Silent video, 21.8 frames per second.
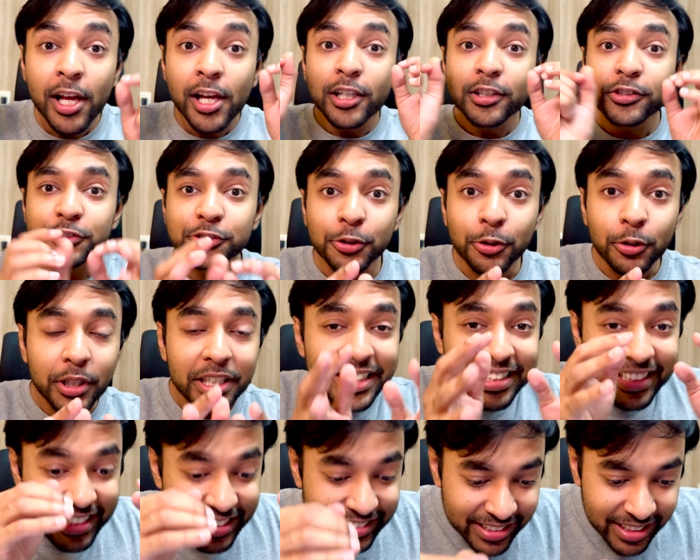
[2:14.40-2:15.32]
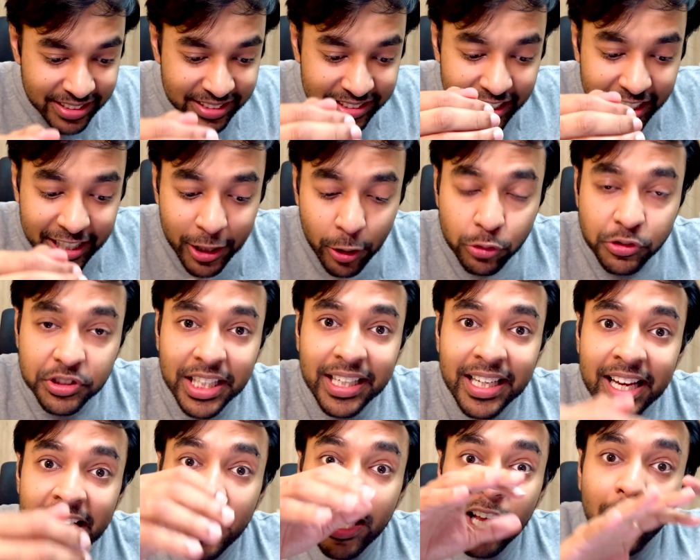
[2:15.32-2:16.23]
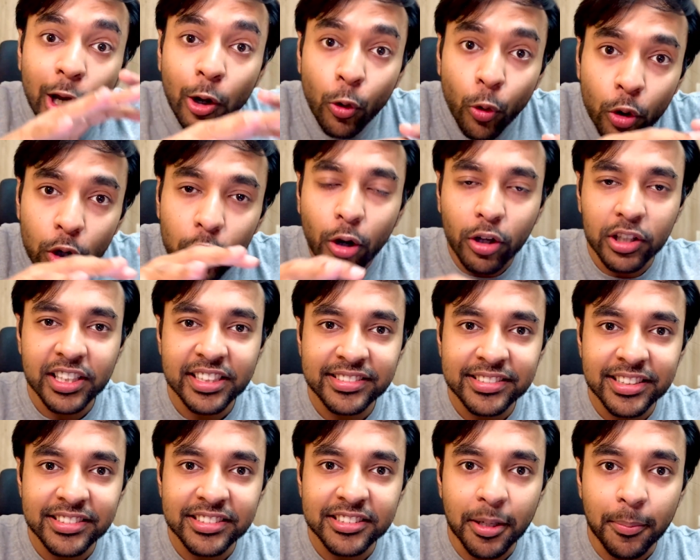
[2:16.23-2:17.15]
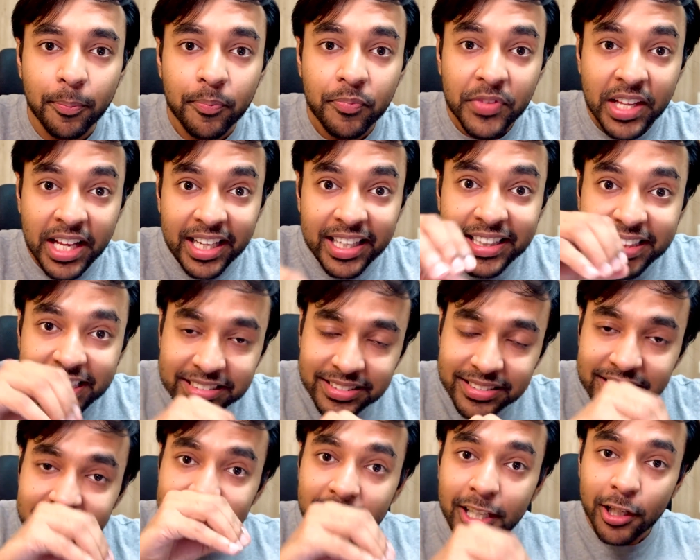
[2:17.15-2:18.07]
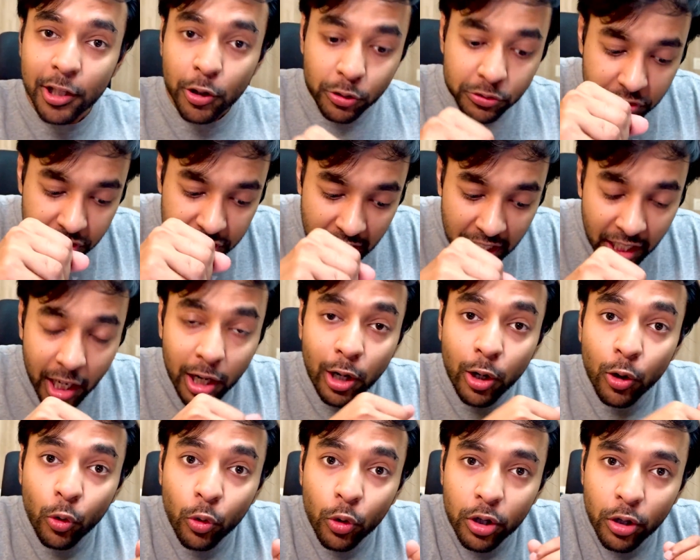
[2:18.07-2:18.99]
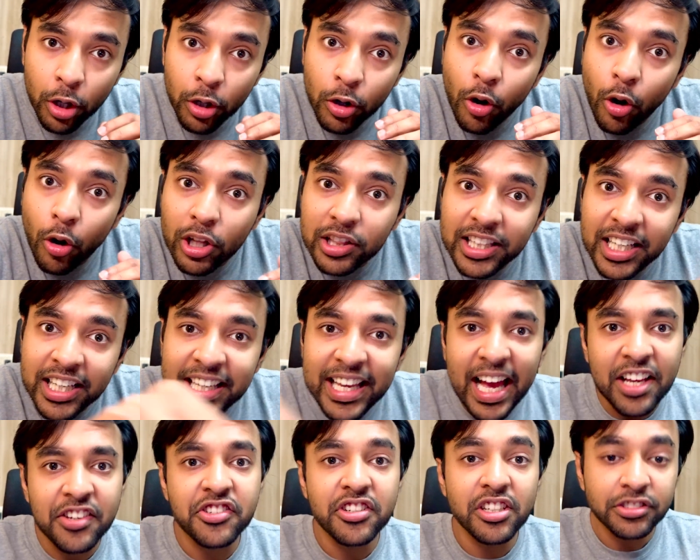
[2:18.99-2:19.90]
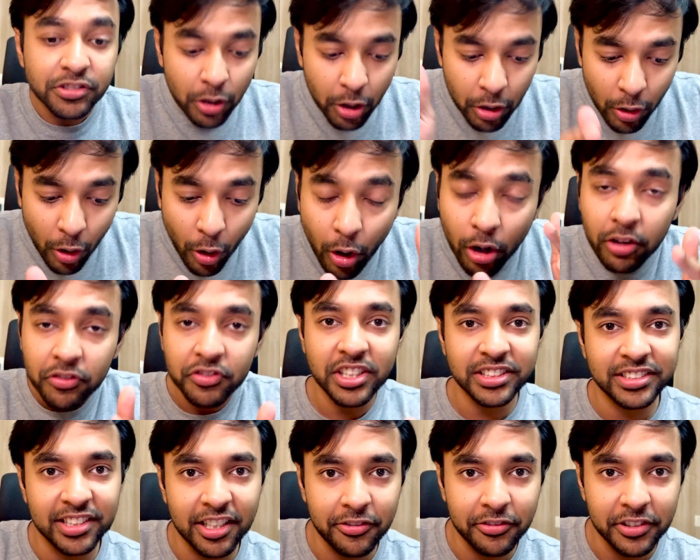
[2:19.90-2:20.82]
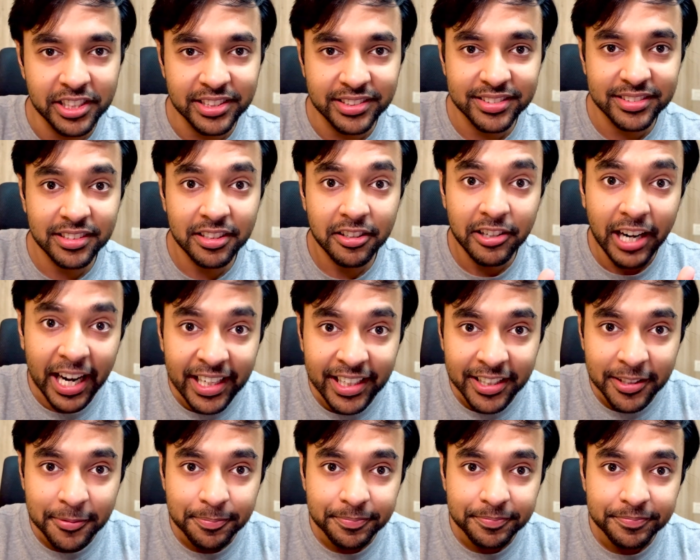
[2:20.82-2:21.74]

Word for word: So this is reducing load on the system. This is reducing load on all the caches or all of the servers, right?